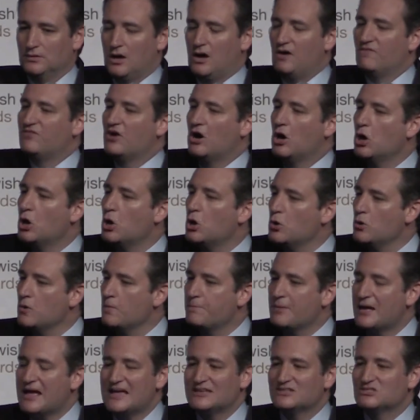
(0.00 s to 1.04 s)
of
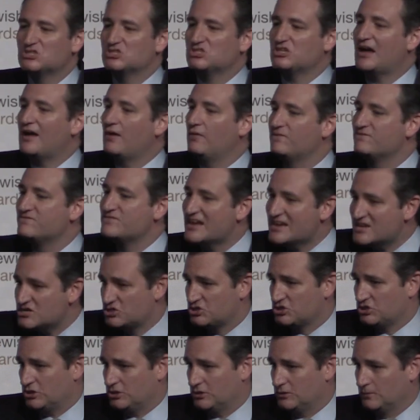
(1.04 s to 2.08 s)
hope and
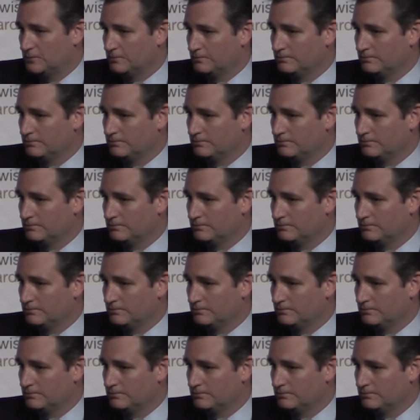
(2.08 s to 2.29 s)
salvation